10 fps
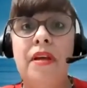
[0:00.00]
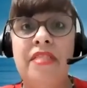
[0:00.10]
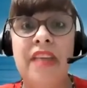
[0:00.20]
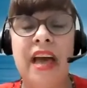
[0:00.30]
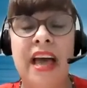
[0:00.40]

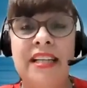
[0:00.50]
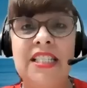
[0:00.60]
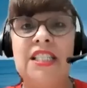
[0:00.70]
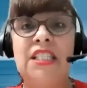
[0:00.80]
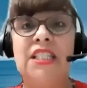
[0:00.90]

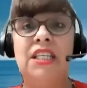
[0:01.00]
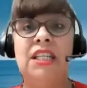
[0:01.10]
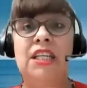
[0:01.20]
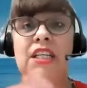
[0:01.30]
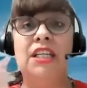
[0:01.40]
that
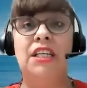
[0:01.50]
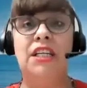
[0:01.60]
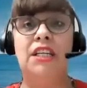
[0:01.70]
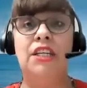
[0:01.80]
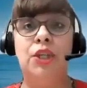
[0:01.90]

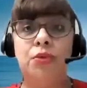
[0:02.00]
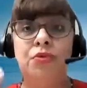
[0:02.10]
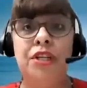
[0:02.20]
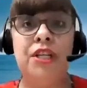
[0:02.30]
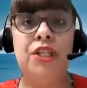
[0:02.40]

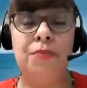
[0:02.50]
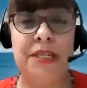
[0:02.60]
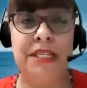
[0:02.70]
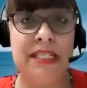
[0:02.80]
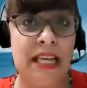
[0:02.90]
you need to
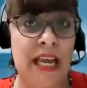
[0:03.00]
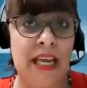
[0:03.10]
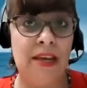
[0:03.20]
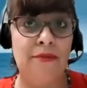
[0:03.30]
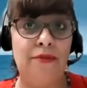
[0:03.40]
be
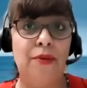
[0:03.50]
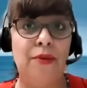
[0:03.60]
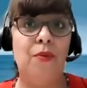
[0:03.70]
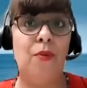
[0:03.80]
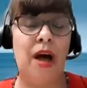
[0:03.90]
saved.
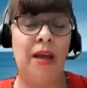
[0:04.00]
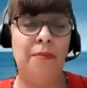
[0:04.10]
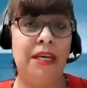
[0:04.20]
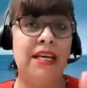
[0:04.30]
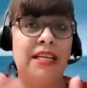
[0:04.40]
Why?
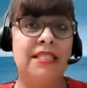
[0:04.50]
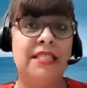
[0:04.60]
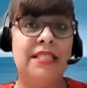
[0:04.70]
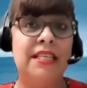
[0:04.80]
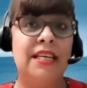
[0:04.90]

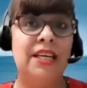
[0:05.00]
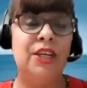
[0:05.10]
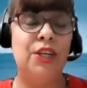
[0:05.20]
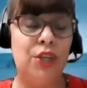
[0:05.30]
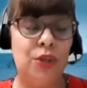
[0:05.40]
Because
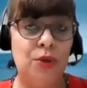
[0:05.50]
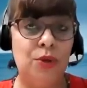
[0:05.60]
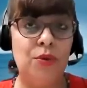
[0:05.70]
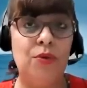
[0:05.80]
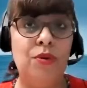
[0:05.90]

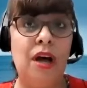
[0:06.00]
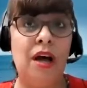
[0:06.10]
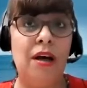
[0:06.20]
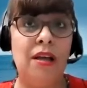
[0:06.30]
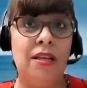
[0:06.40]
you
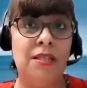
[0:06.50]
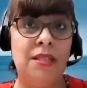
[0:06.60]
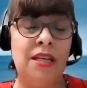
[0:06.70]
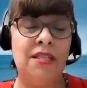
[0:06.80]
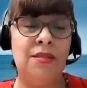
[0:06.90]

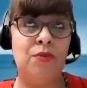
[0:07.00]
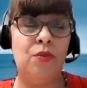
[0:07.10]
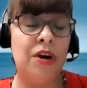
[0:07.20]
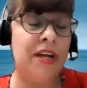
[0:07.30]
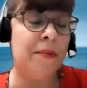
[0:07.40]
is
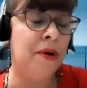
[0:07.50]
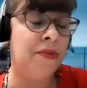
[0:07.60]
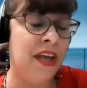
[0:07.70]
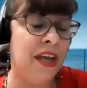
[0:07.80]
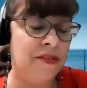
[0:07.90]
worry
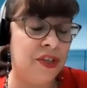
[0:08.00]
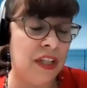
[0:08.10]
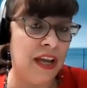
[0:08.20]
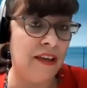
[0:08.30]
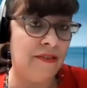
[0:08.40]
about the
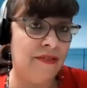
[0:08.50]
afterlife.